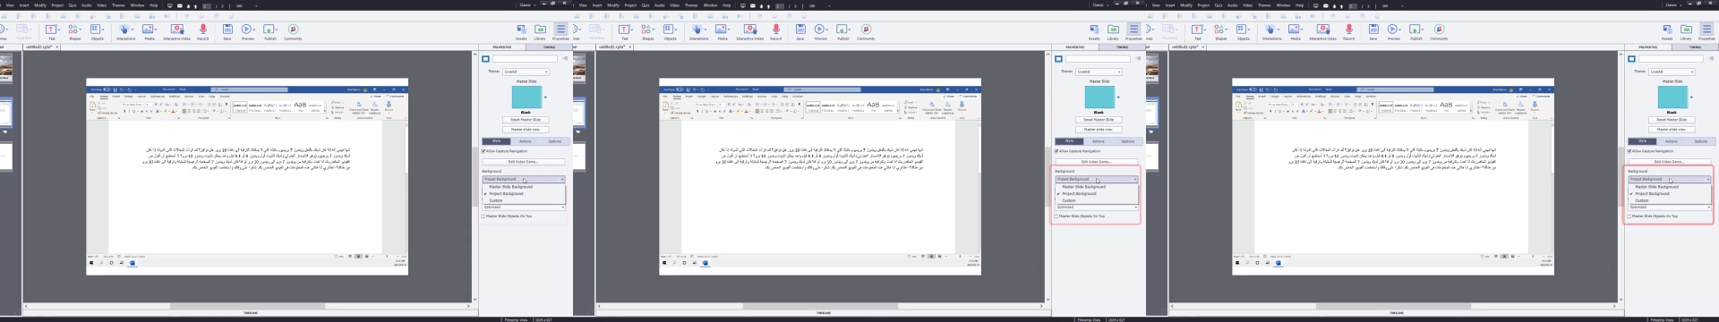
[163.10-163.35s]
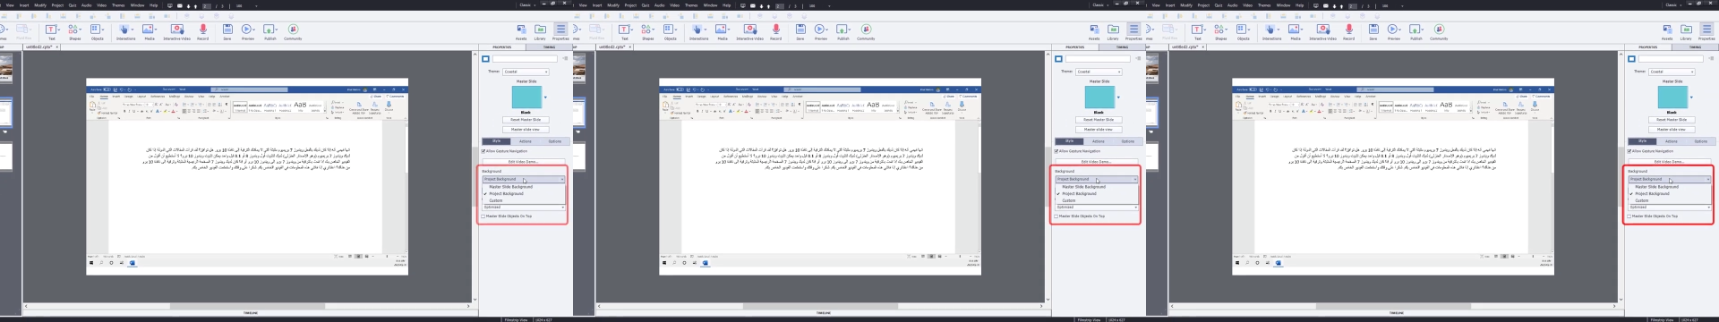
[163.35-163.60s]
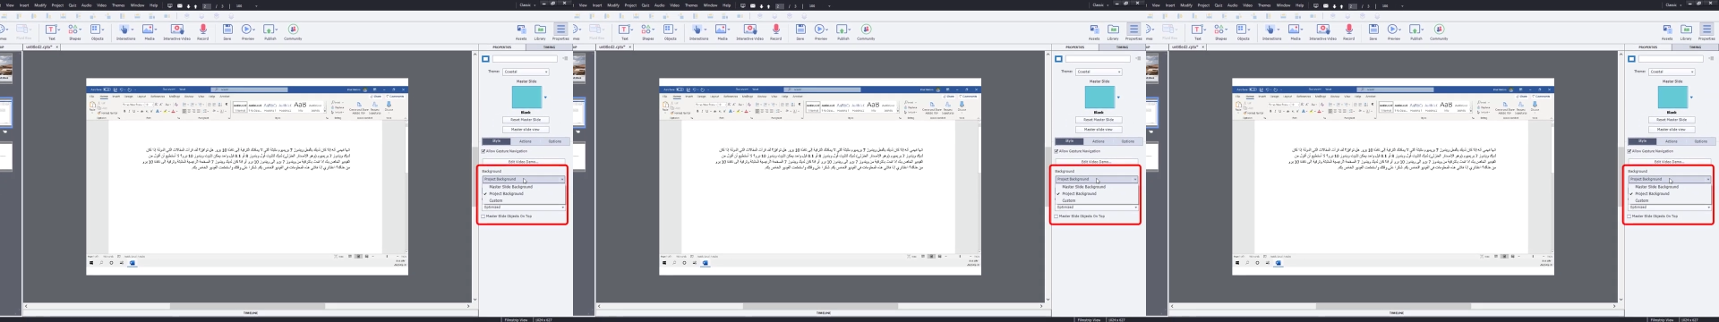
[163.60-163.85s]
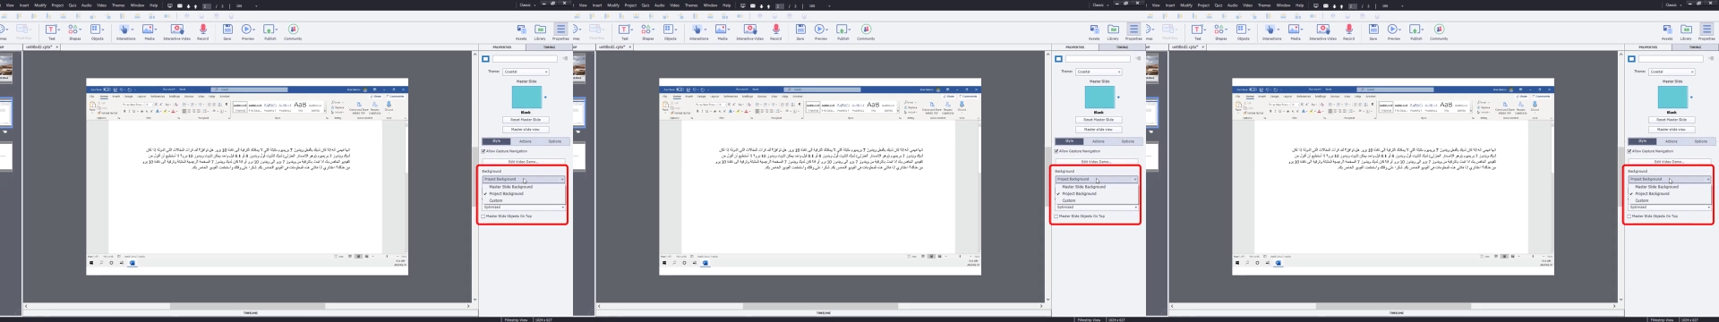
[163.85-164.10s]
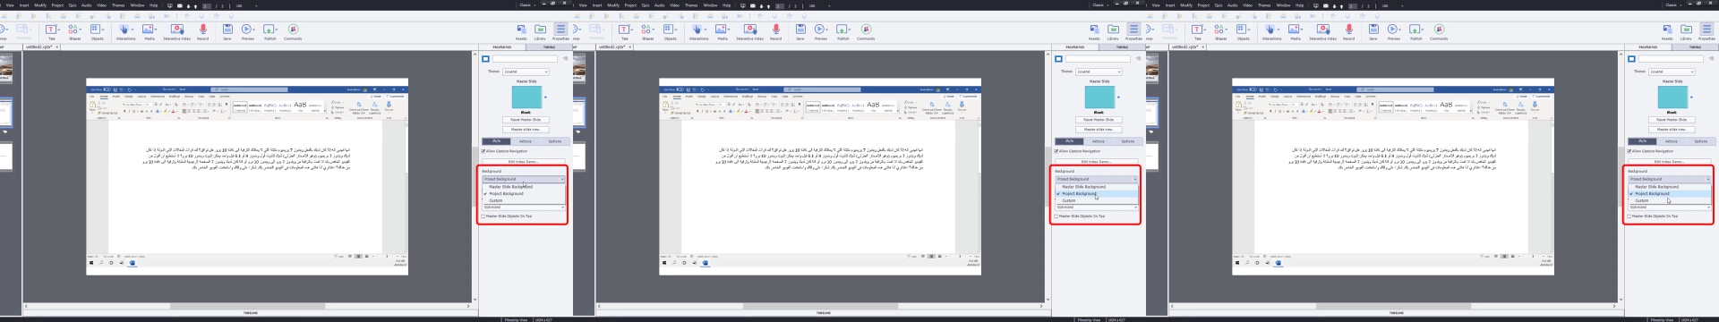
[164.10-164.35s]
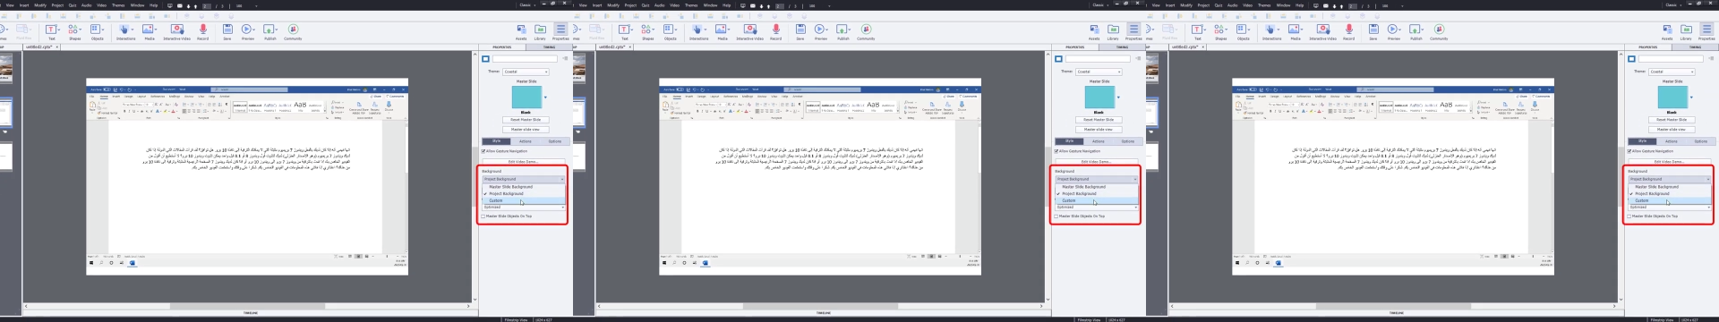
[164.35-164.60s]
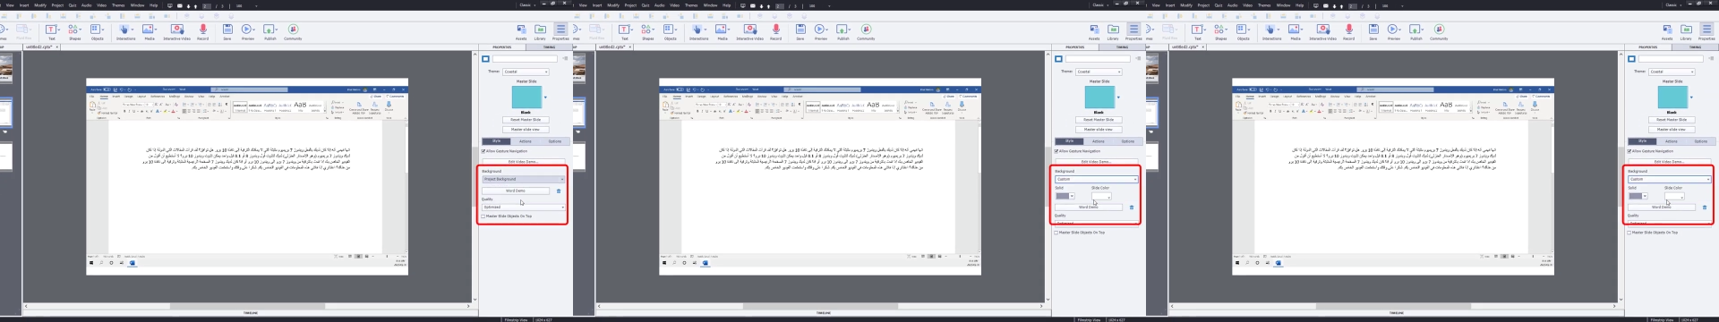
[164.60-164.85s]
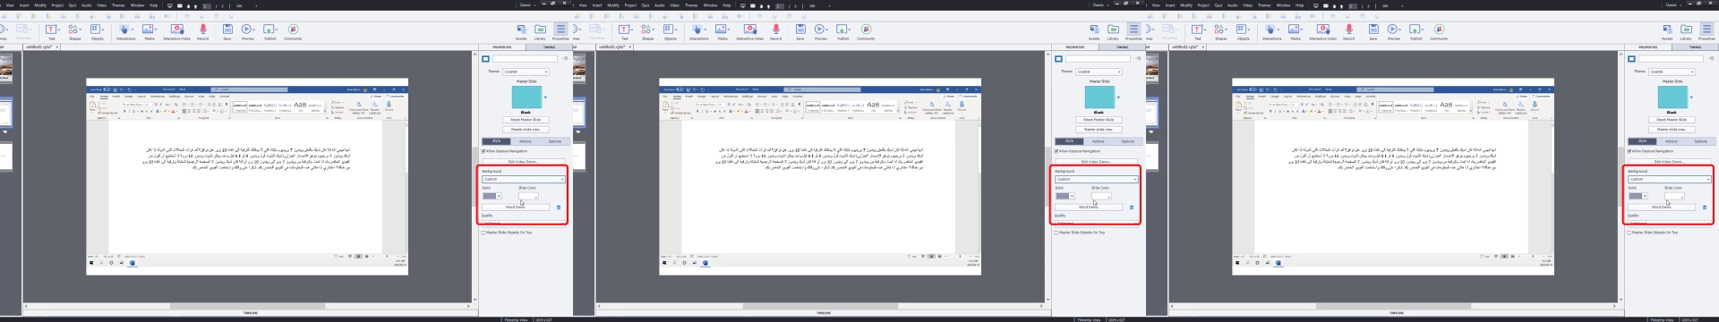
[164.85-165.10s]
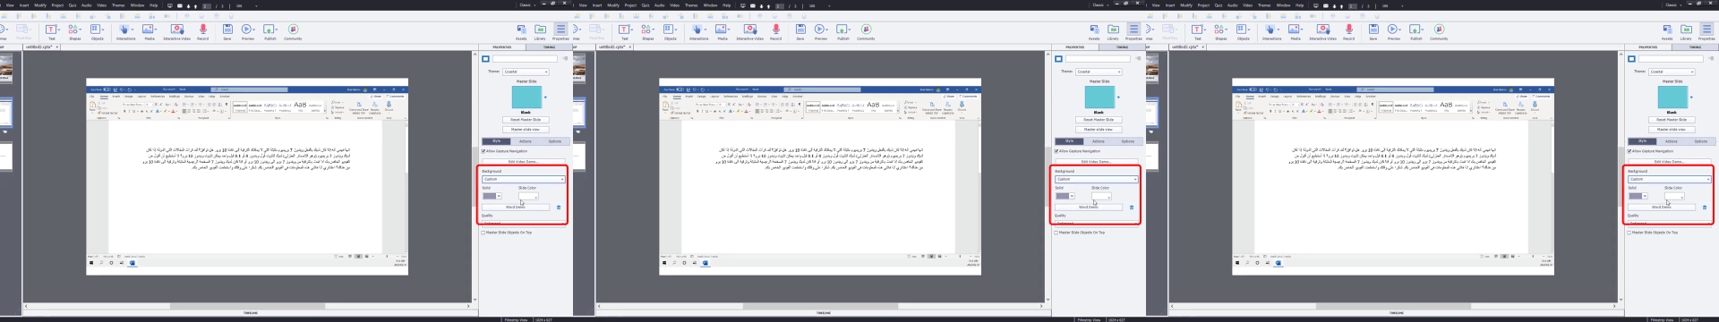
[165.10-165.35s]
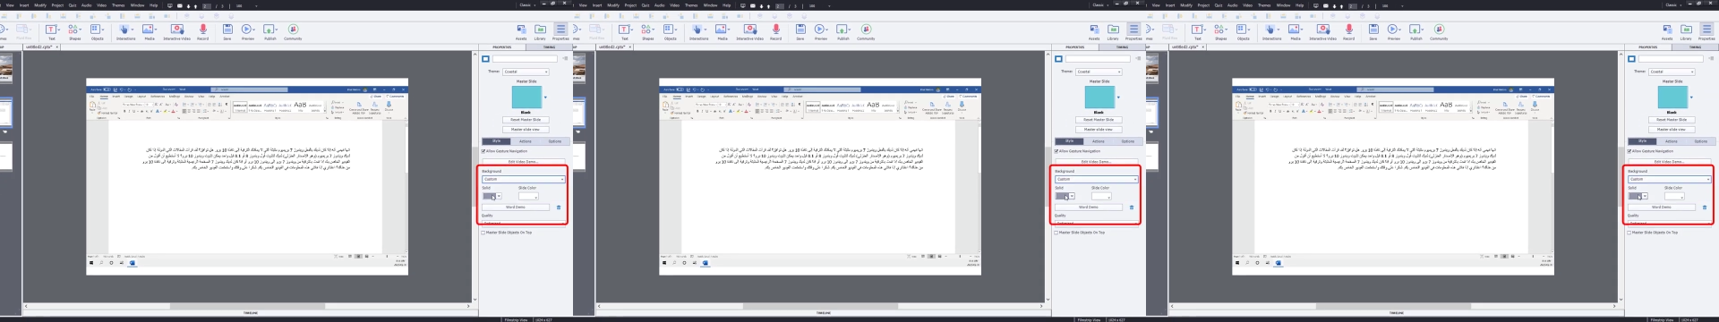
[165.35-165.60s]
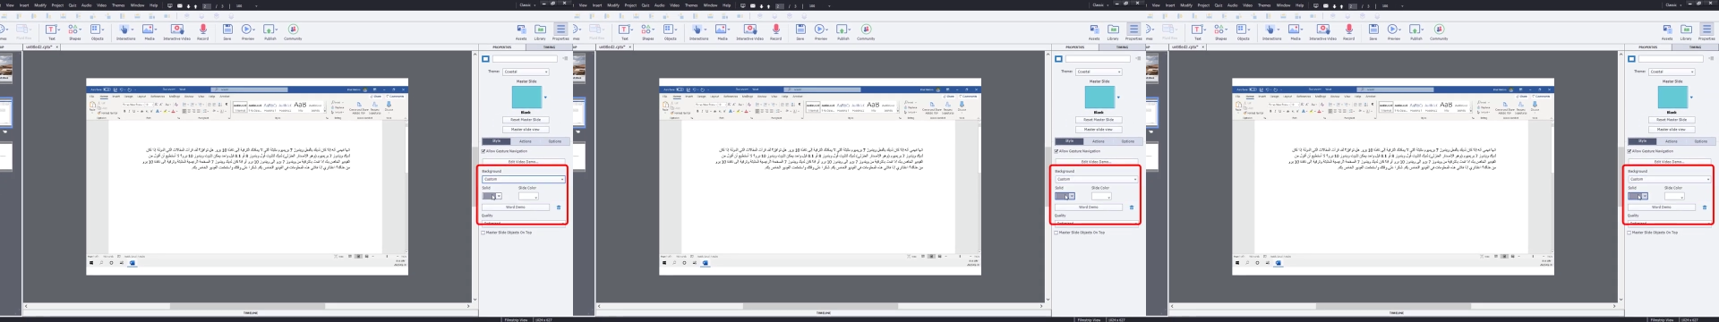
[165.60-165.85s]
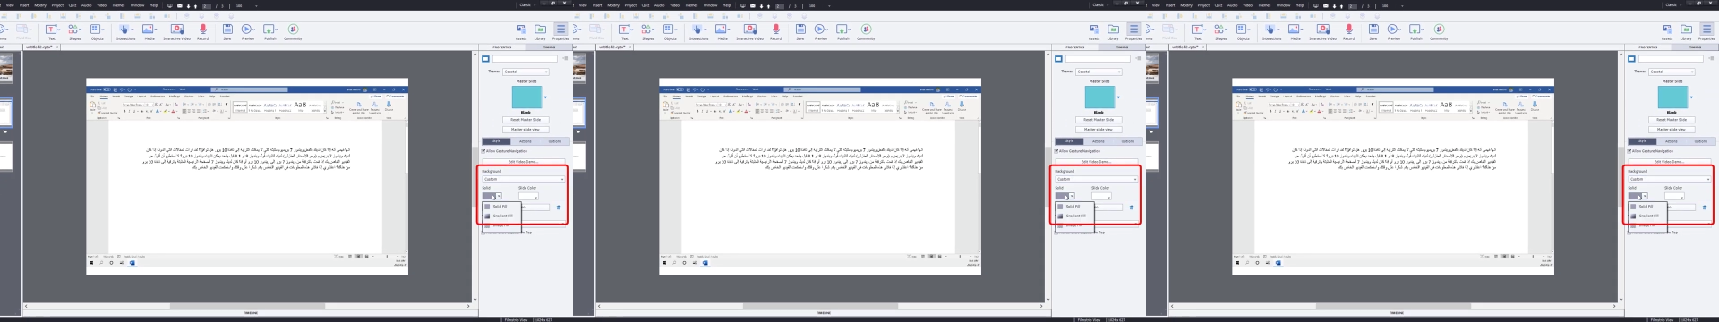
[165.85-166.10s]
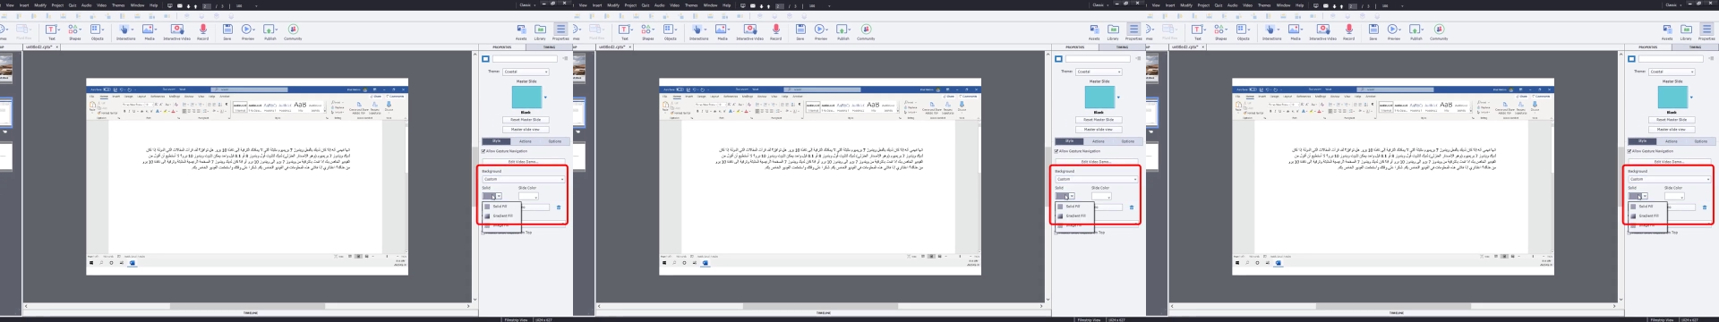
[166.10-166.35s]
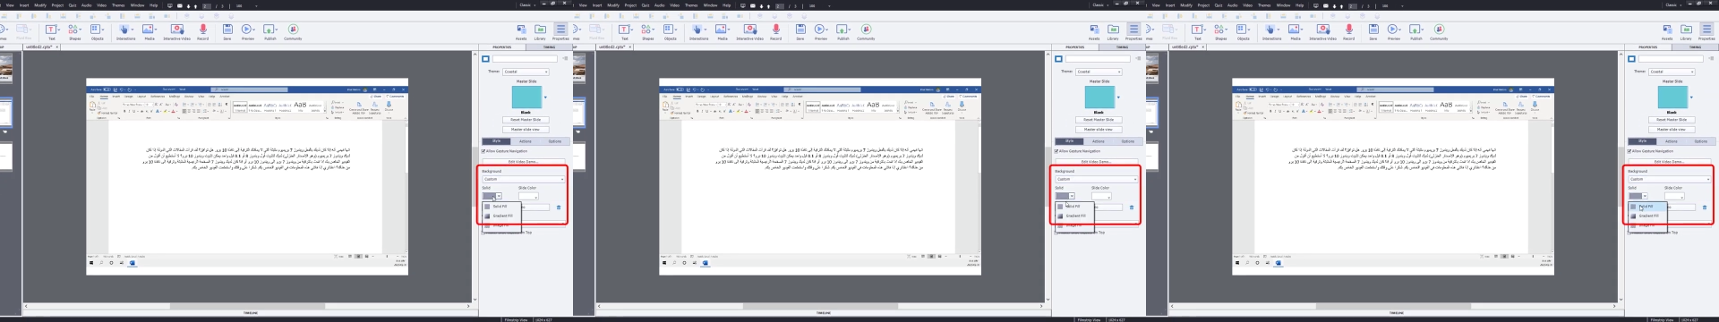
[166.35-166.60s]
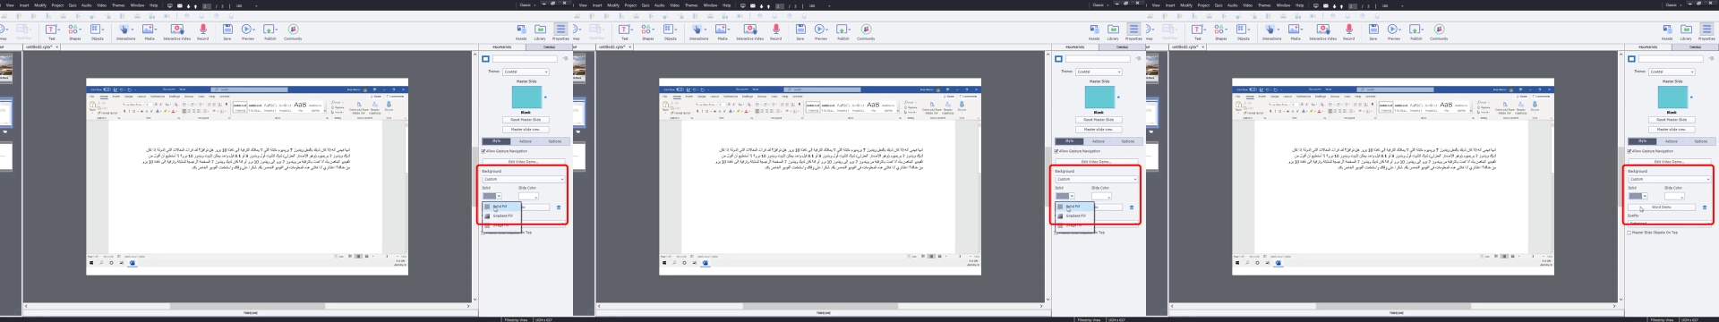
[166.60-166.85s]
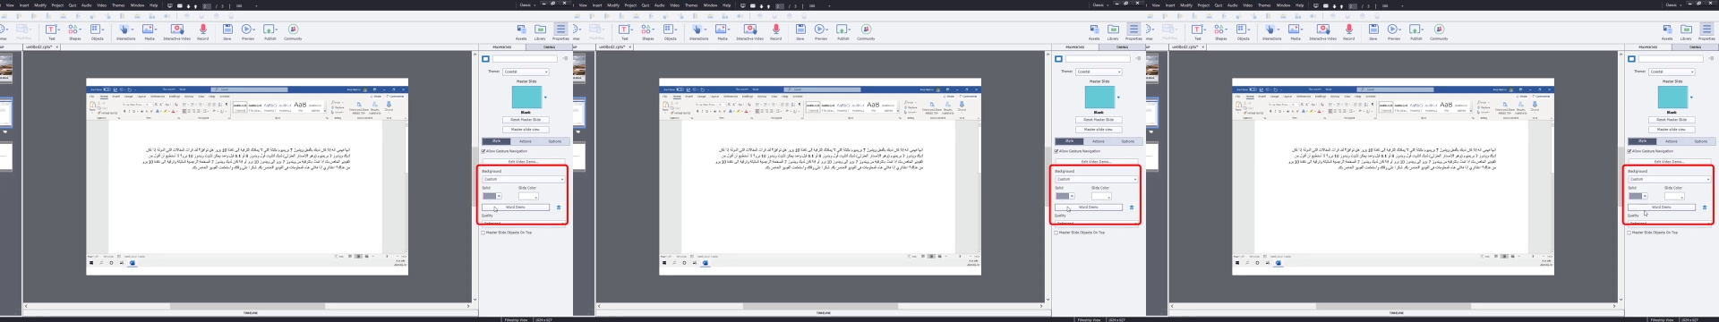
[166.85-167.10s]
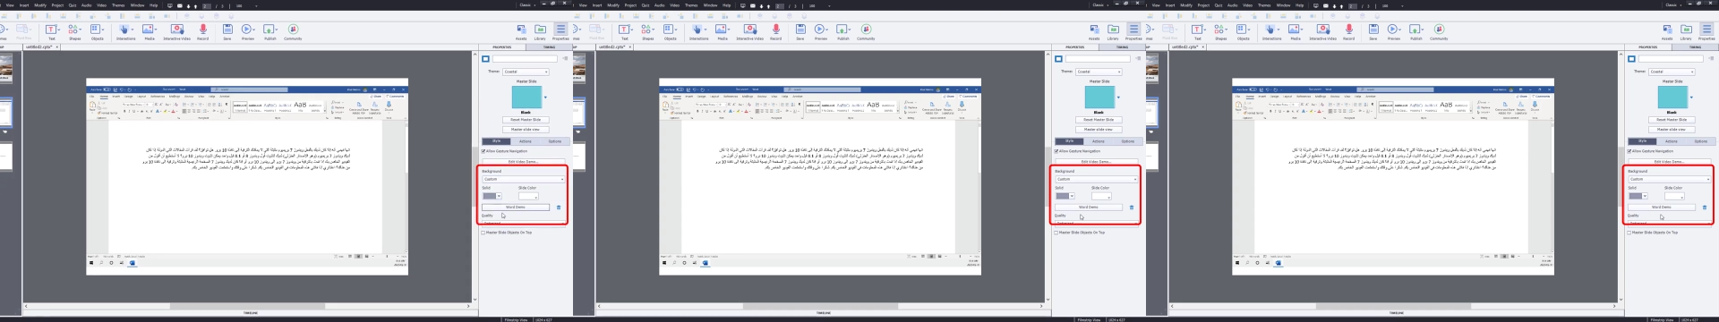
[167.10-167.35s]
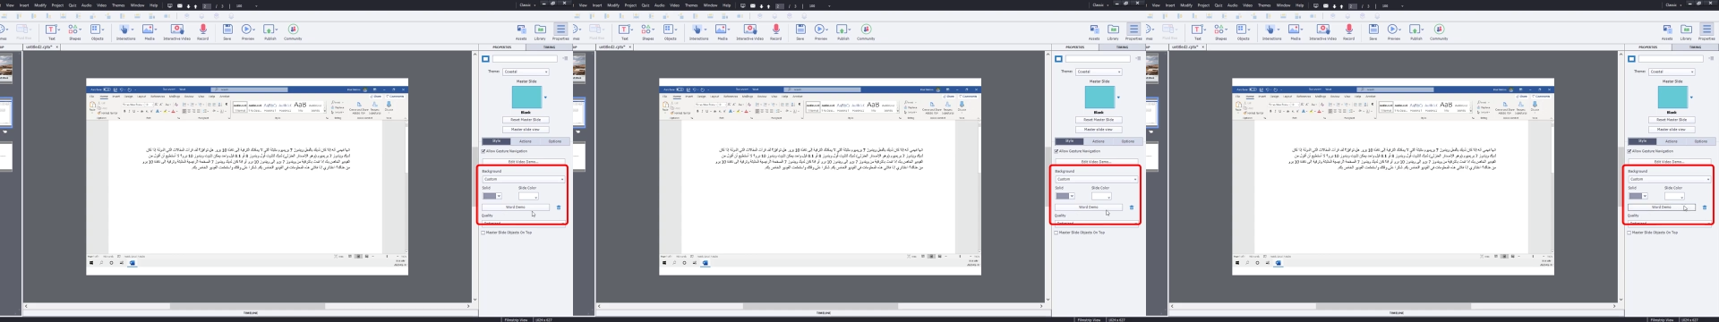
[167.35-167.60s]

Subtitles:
[unreadable: no face in view]